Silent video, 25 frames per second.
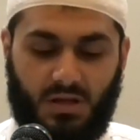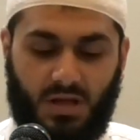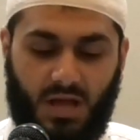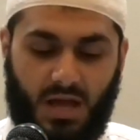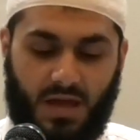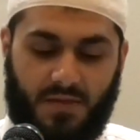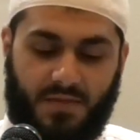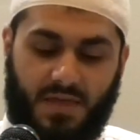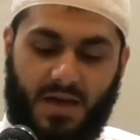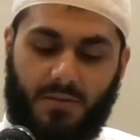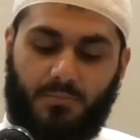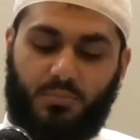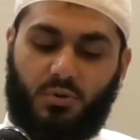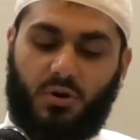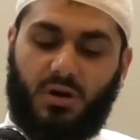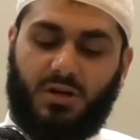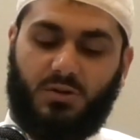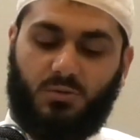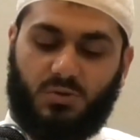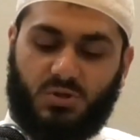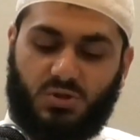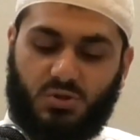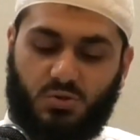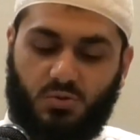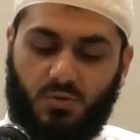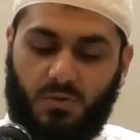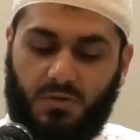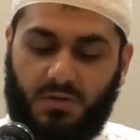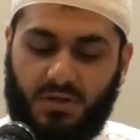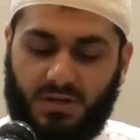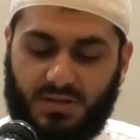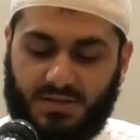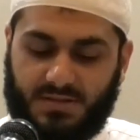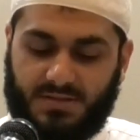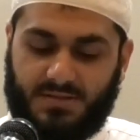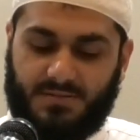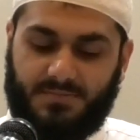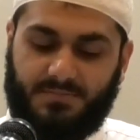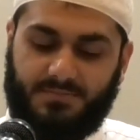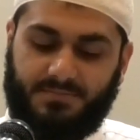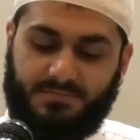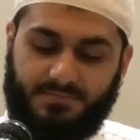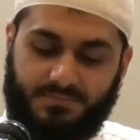And that pride was 2 things.